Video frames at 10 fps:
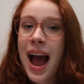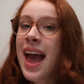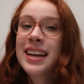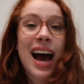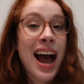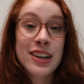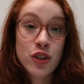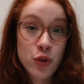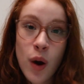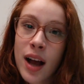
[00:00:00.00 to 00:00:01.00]
and I
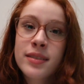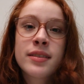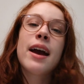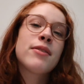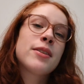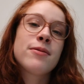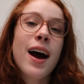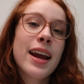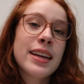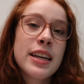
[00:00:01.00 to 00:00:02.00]
trust Kevin
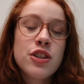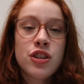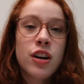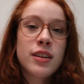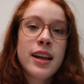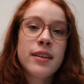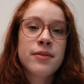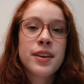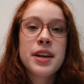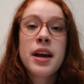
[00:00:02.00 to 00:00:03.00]
Feige, Sean
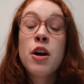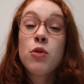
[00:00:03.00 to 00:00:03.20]
Levy,